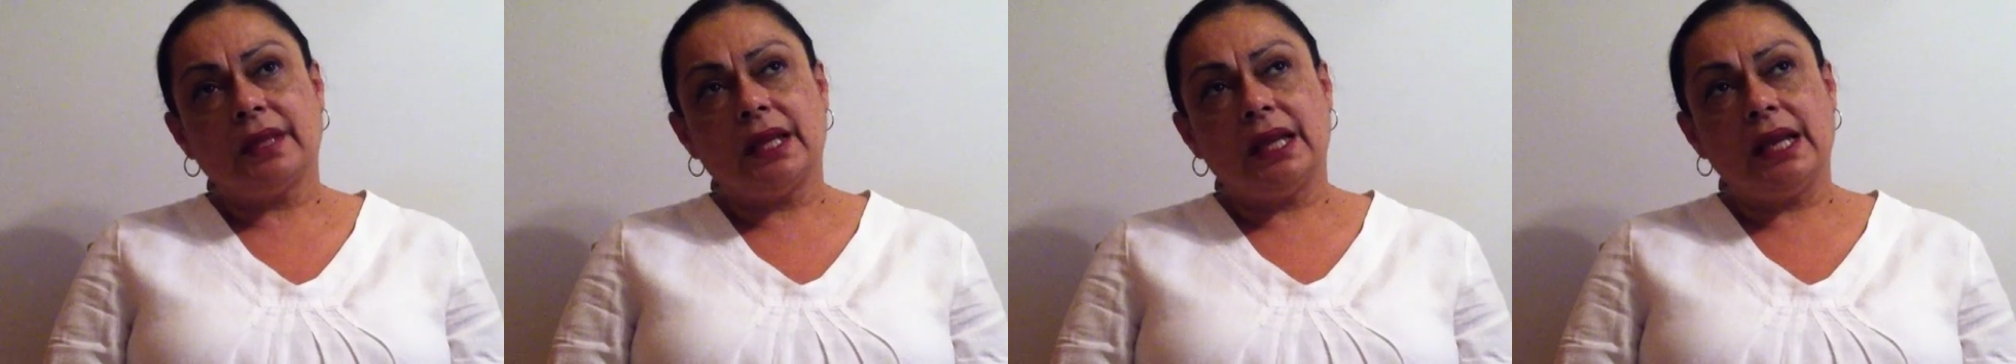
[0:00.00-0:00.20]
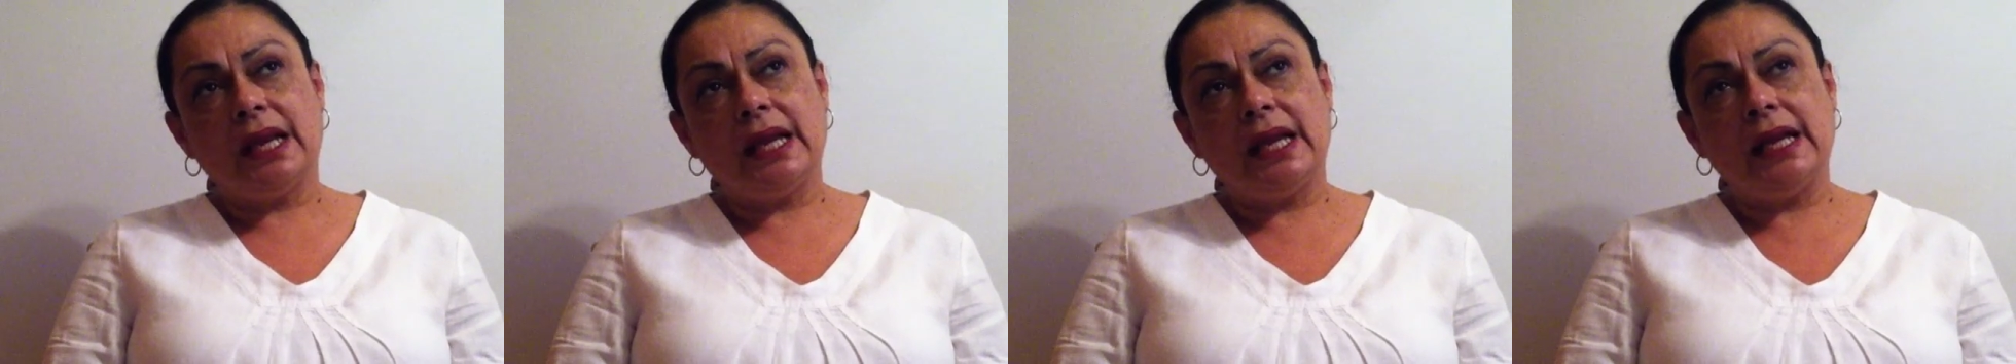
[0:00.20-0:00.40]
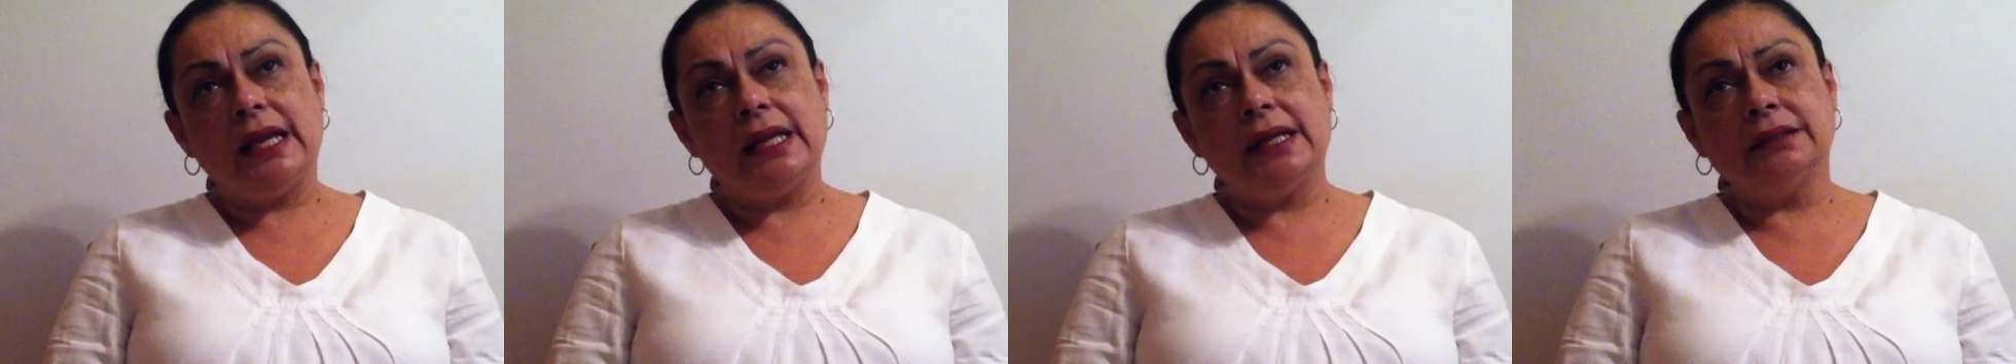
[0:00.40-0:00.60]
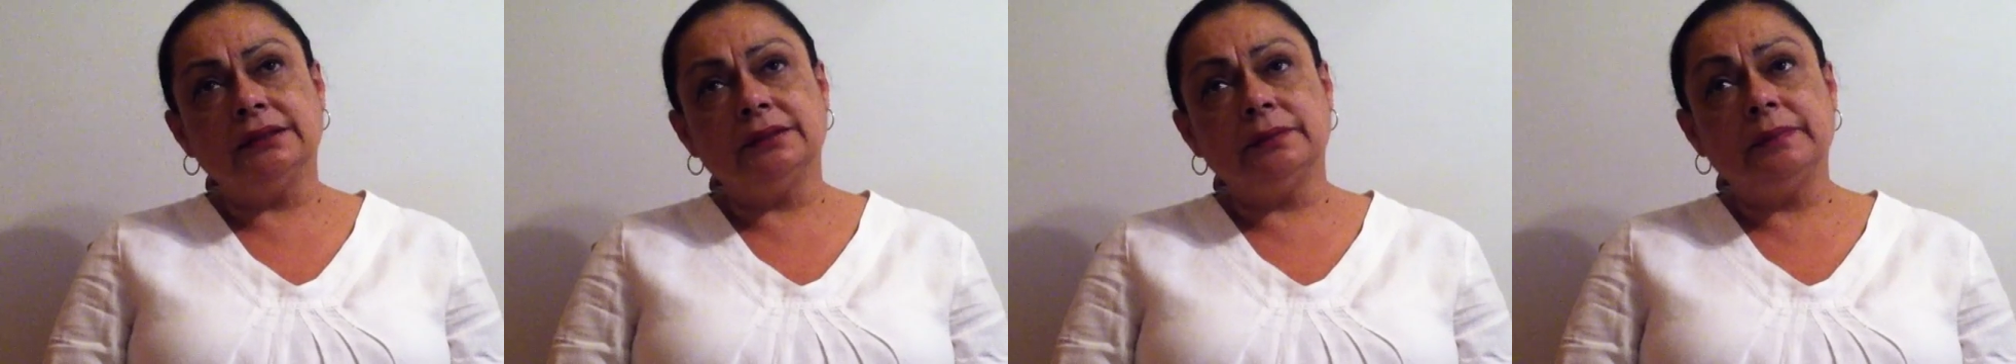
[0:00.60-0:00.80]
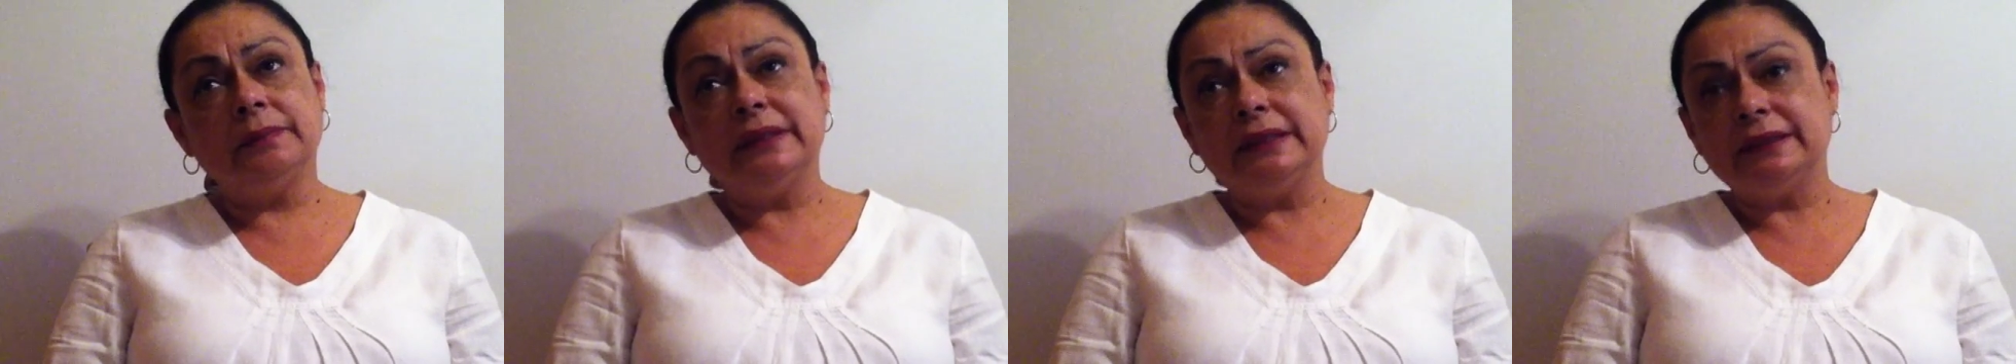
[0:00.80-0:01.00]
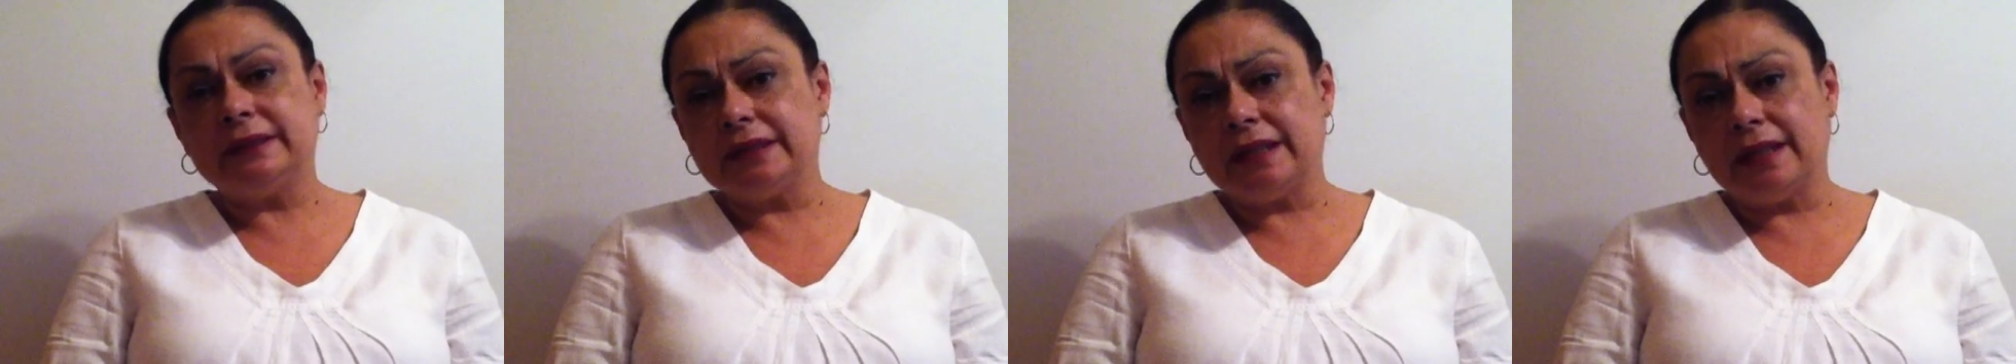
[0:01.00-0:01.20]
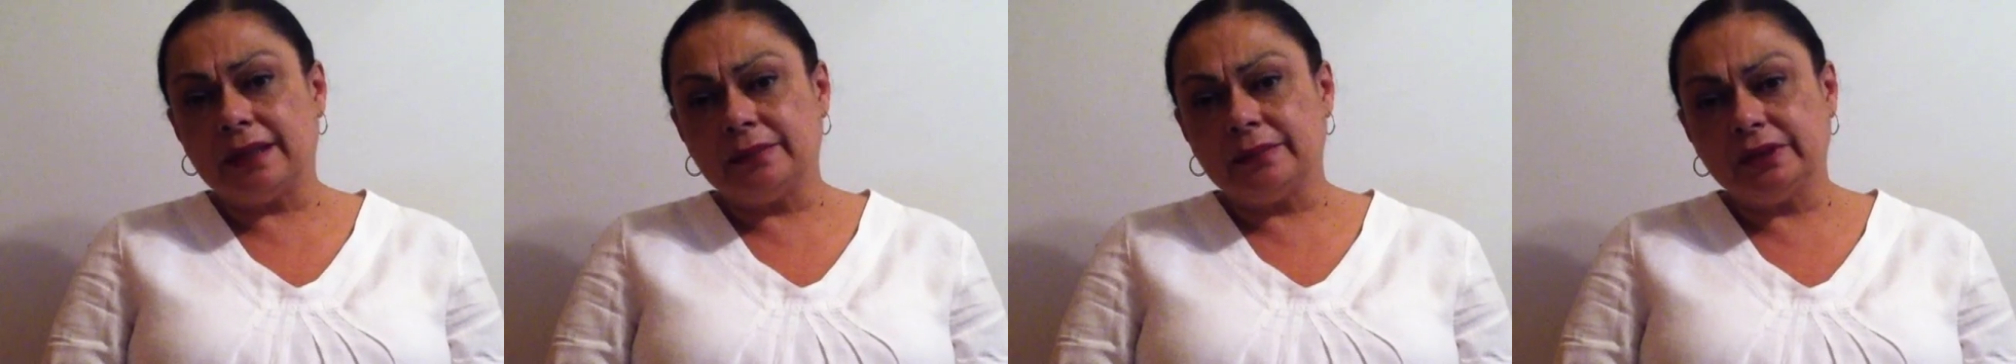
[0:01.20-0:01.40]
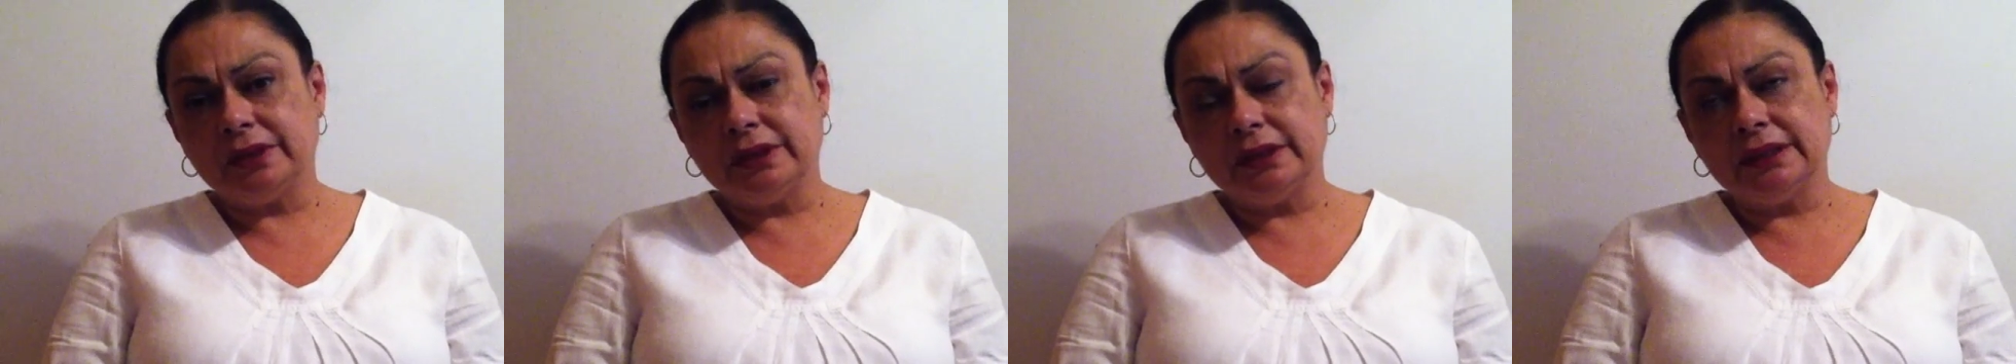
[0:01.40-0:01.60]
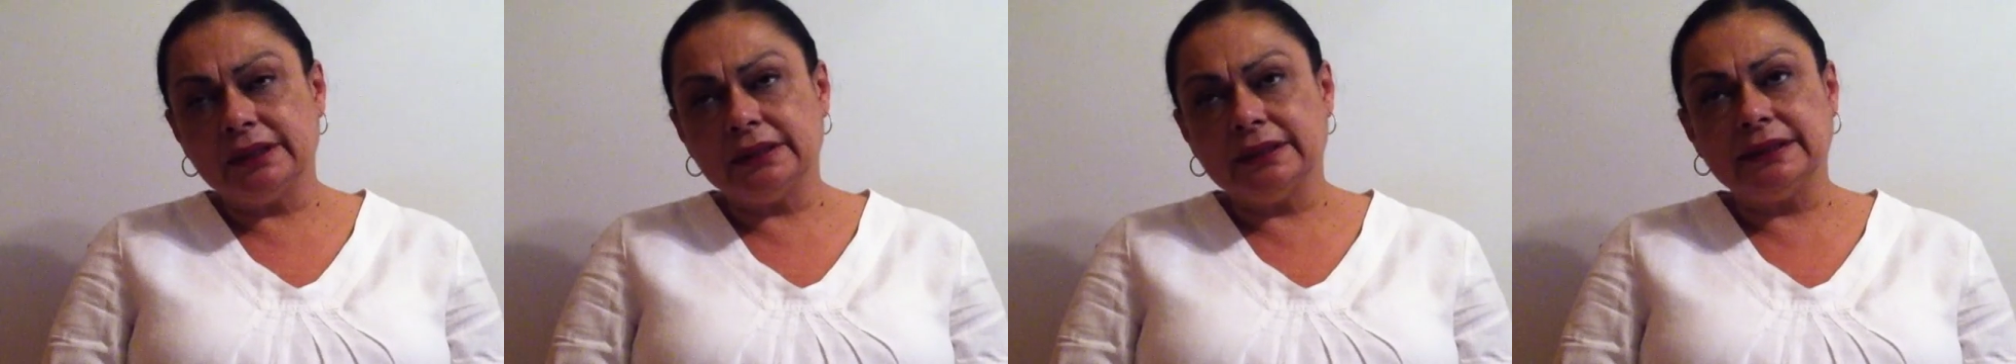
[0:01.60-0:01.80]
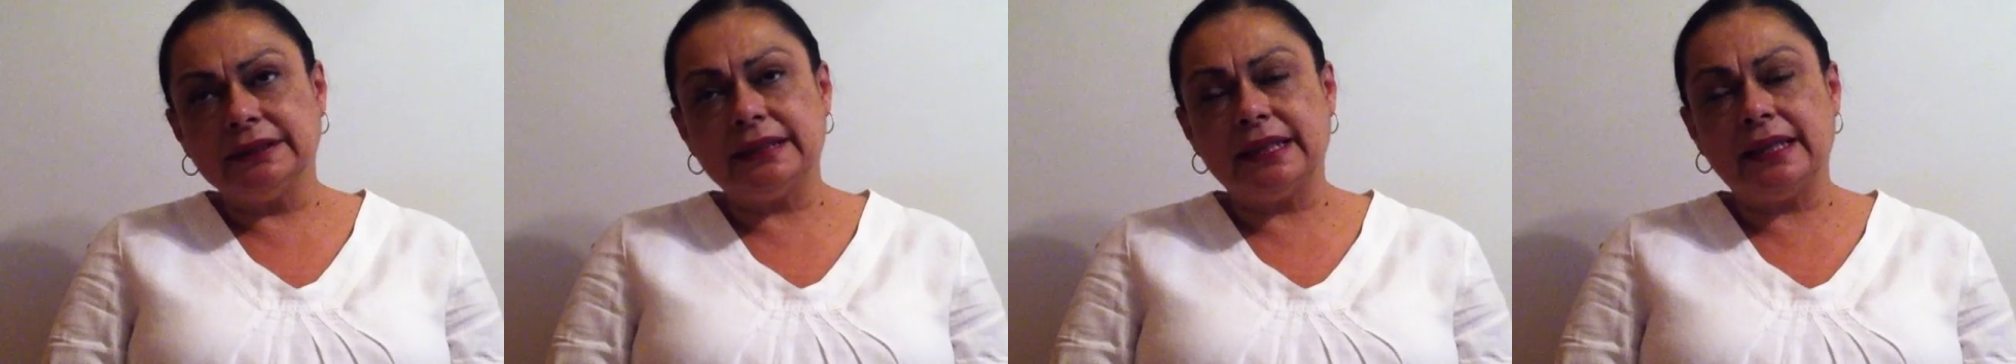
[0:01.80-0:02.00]
And this time she didn't
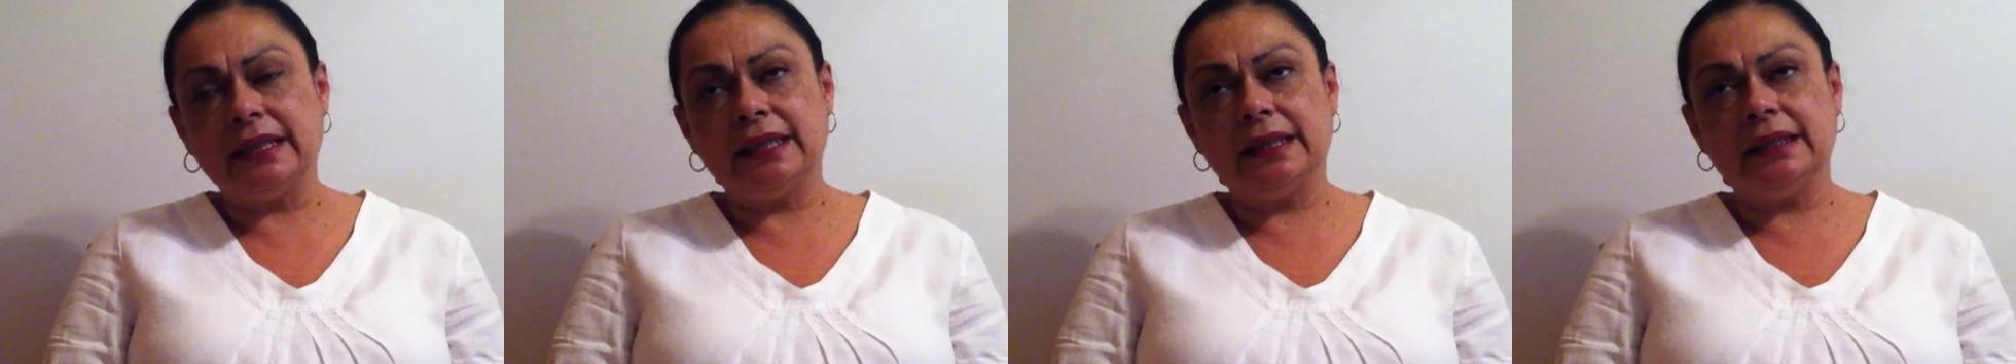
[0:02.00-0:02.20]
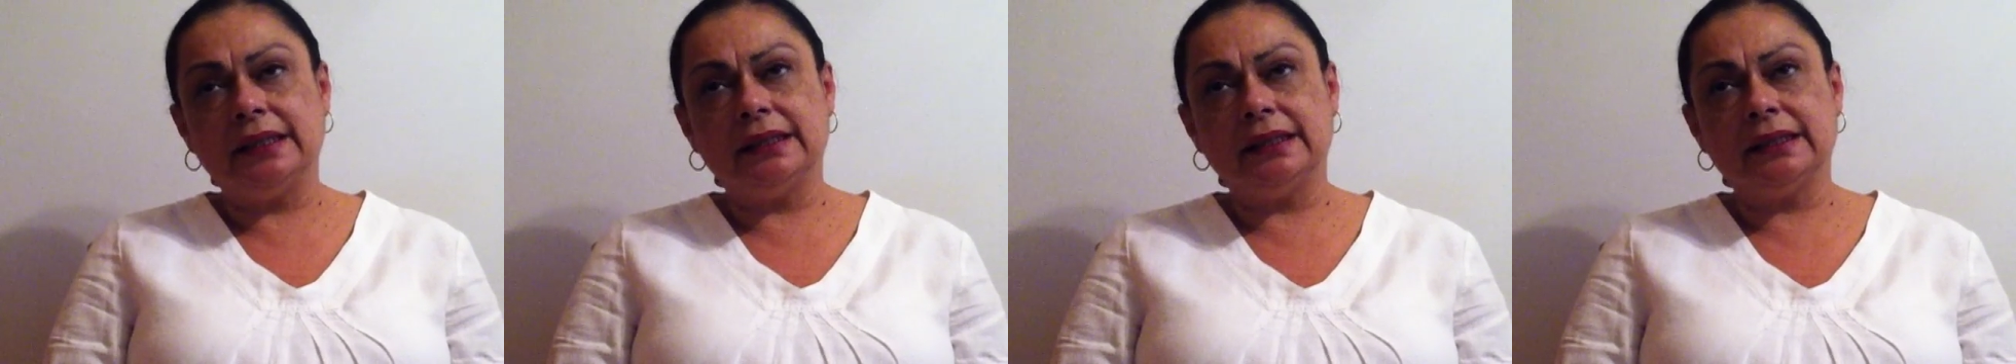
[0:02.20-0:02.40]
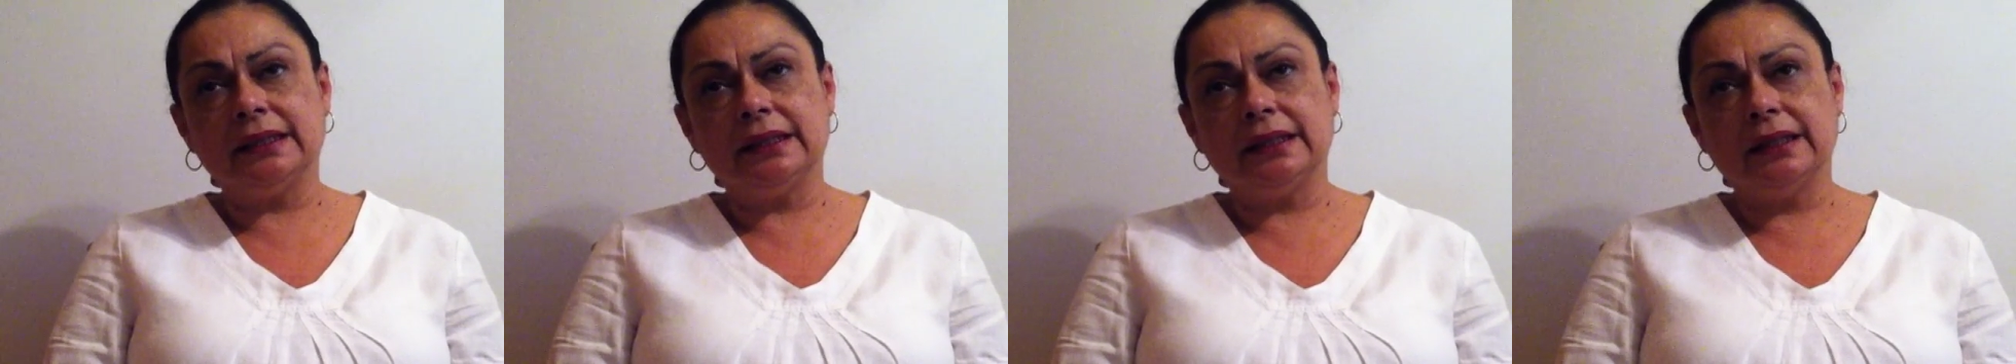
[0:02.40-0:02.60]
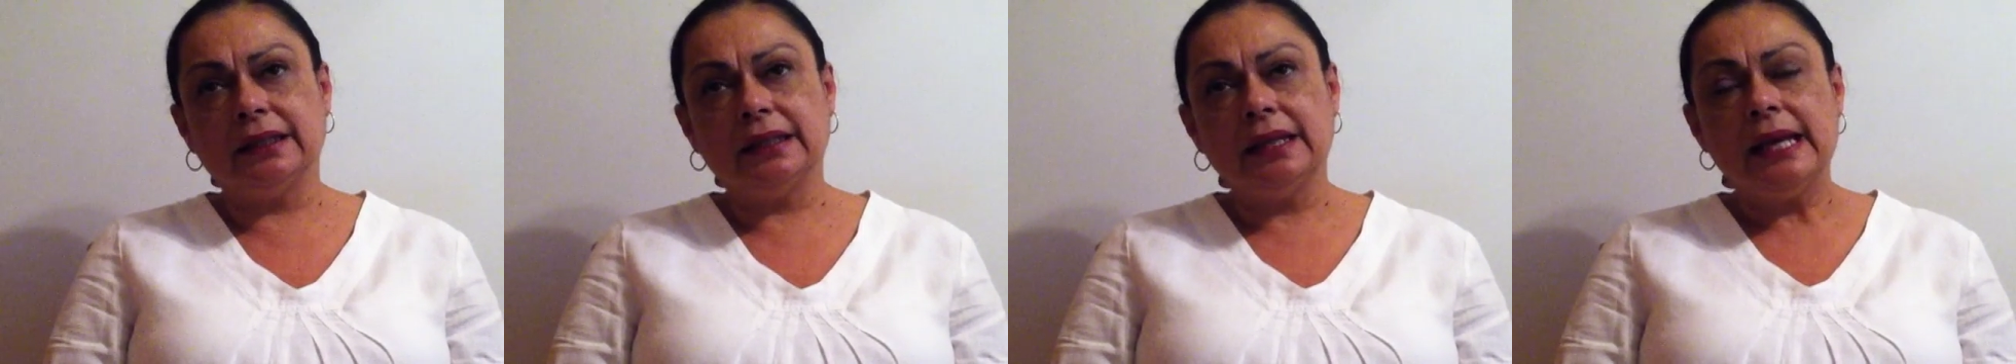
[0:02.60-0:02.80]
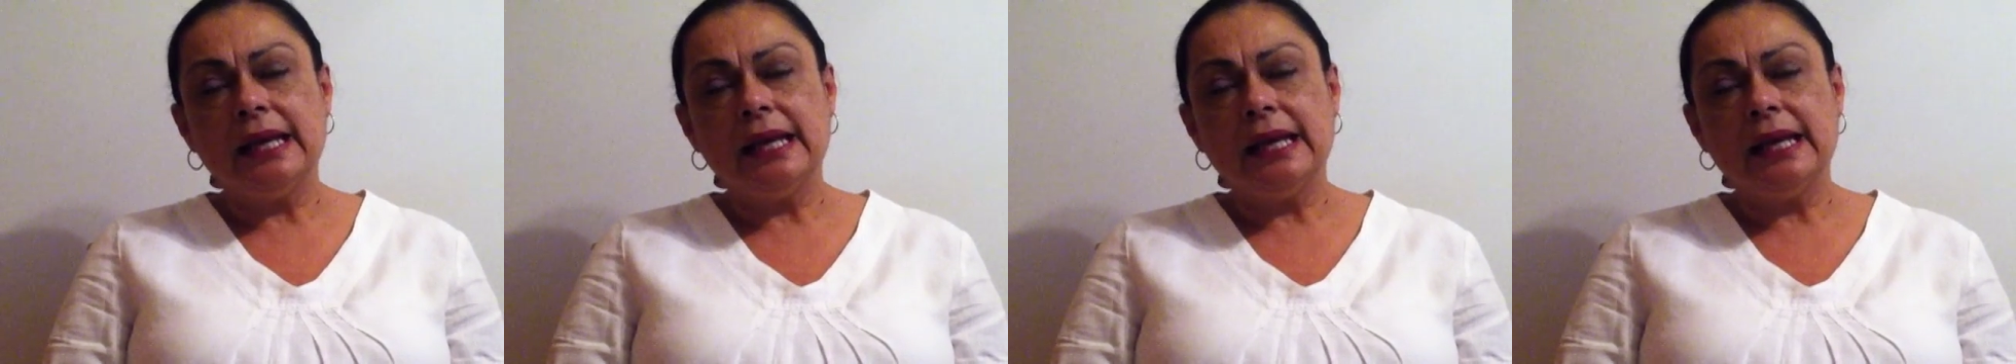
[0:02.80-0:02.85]
say anything.